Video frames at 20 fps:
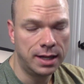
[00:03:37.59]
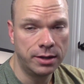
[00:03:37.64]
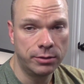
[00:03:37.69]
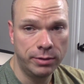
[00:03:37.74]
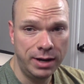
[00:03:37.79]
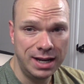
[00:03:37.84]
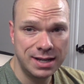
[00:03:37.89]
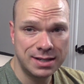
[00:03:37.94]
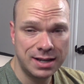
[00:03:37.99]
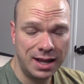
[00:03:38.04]
And the
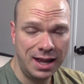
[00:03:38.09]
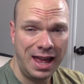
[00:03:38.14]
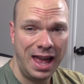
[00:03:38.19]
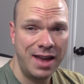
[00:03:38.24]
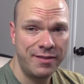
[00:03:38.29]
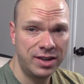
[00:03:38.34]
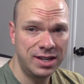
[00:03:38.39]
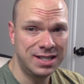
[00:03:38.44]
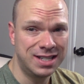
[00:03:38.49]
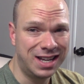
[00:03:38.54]
reason I
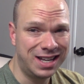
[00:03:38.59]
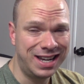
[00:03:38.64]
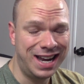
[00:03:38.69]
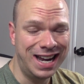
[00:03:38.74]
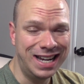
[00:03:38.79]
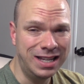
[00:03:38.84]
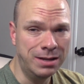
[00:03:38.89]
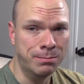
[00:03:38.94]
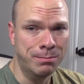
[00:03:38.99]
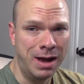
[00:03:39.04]
haven't done
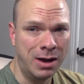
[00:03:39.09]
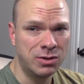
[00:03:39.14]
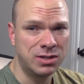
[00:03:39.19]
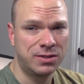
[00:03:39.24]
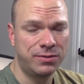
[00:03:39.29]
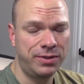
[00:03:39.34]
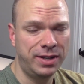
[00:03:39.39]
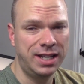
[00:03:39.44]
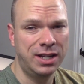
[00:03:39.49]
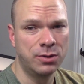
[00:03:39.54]
any
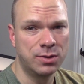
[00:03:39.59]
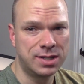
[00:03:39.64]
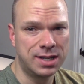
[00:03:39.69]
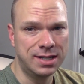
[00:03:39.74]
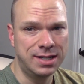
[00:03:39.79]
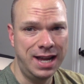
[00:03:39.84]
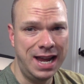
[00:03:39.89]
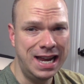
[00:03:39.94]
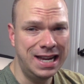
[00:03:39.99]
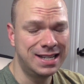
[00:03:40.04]
mouse videos
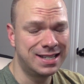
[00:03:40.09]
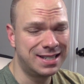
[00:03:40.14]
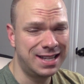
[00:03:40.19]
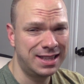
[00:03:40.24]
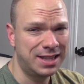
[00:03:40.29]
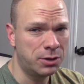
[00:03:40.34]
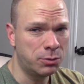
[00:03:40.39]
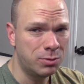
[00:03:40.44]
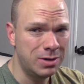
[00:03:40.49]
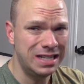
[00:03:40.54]
to date is
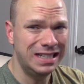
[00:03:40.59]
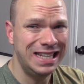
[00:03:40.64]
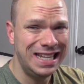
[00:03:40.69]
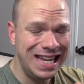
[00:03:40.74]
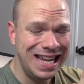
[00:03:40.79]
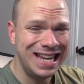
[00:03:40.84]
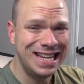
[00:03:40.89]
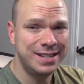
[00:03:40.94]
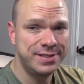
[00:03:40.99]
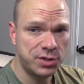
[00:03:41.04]
that there
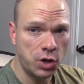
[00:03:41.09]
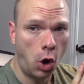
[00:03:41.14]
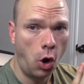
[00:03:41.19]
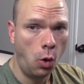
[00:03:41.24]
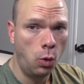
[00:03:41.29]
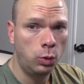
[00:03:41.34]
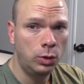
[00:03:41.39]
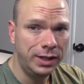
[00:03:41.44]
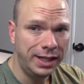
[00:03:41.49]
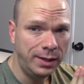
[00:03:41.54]
really is
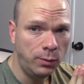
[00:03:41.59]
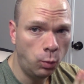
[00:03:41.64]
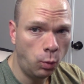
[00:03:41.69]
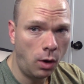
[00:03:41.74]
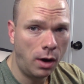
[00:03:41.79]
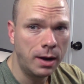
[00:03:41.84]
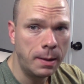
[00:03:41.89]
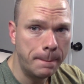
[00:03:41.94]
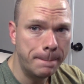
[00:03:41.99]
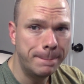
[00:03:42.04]
only
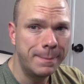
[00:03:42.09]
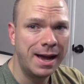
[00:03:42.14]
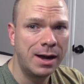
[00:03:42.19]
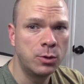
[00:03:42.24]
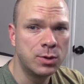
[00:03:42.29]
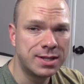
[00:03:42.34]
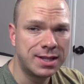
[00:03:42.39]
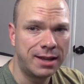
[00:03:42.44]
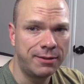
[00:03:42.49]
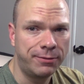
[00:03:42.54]
one
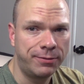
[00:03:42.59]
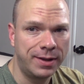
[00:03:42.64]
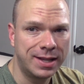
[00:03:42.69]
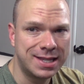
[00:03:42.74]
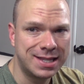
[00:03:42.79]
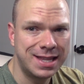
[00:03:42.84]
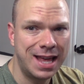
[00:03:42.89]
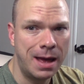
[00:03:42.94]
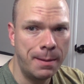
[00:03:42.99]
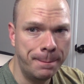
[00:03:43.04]
mouse that
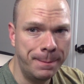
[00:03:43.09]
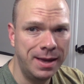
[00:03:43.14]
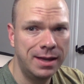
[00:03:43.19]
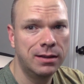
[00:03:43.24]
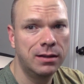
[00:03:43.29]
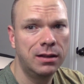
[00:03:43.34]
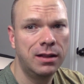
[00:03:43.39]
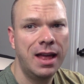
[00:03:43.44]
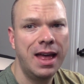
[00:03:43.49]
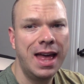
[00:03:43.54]
fits that
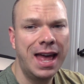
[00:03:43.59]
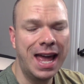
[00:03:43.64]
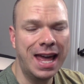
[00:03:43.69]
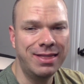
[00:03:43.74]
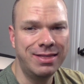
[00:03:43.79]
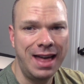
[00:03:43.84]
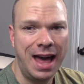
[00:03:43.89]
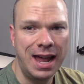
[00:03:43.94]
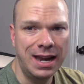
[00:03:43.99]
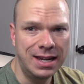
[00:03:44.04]
bill,
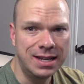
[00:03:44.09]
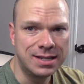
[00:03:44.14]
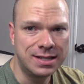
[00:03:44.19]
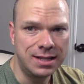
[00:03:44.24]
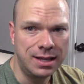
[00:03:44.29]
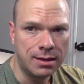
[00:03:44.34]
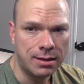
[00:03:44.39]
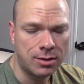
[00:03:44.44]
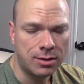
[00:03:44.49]
and that is the